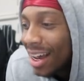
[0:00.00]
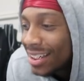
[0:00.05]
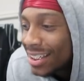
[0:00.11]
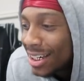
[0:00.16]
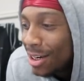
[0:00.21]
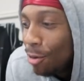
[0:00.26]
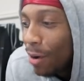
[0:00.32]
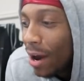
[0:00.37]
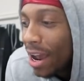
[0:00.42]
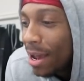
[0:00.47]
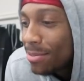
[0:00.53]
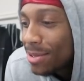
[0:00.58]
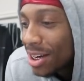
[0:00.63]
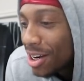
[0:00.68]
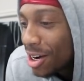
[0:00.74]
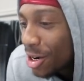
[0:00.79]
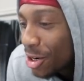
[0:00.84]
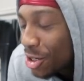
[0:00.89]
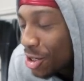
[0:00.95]
I see Webbs
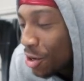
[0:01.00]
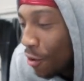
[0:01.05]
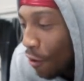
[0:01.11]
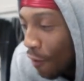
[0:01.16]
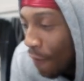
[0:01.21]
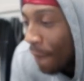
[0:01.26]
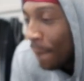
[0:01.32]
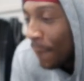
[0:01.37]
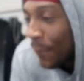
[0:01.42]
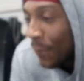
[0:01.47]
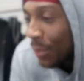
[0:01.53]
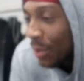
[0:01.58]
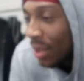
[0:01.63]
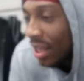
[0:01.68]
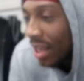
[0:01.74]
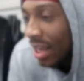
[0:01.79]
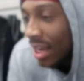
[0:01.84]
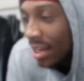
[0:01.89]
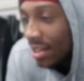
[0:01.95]
in there, too.
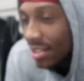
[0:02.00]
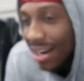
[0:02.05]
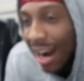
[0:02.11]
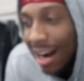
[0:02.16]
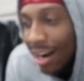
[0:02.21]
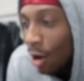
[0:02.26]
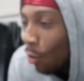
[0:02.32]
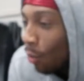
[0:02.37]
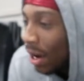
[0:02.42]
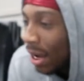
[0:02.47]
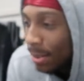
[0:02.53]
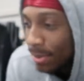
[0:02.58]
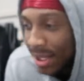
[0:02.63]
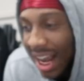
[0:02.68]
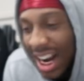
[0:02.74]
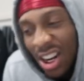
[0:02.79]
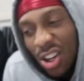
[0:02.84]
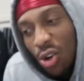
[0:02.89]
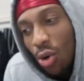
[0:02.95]
Shout out Webbs.
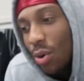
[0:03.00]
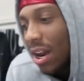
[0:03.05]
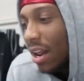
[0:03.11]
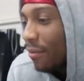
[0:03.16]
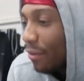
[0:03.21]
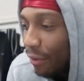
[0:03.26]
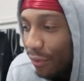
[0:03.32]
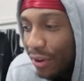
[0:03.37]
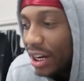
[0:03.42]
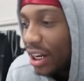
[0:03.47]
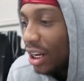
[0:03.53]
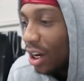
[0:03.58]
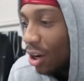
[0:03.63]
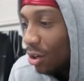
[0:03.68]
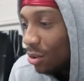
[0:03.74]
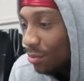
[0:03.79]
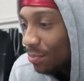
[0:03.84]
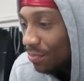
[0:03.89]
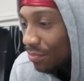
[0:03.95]
Got to do it every
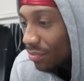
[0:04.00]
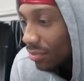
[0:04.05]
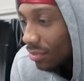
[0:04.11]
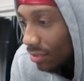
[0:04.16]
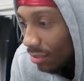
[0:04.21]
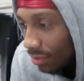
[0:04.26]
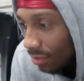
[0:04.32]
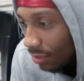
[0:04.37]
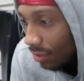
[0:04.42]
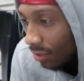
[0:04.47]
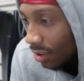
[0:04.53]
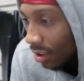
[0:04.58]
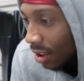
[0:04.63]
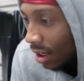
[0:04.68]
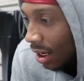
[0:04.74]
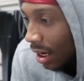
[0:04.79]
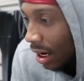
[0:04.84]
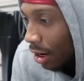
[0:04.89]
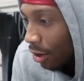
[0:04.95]
video.
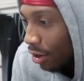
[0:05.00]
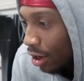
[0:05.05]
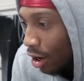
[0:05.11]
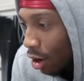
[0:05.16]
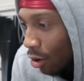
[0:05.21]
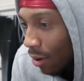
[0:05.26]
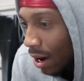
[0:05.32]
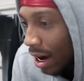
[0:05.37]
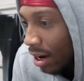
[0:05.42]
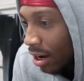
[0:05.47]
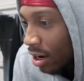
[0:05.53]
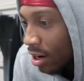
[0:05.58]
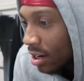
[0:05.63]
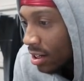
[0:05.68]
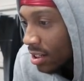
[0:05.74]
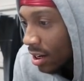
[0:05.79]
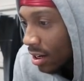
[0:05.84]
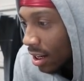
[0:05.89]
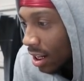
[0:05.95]
Here we go right here.
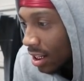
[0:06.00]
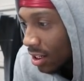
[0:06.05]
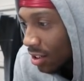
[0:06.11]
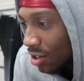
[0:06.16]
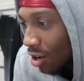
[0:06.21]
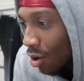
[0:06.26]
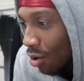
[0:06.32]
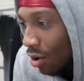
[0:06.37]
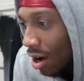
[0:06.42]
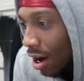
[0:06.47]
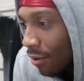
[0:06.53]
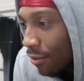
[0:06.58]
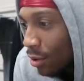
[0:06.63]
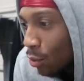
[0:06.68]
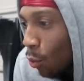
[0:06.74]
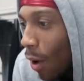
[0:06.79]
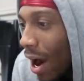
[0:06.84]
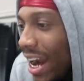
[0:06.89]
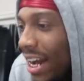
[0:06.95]
This is another zone
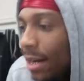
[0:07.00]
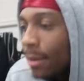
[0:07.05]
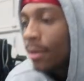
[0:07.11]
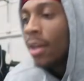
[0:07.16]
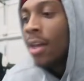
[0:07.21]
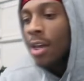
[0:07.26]
coverage. Wait.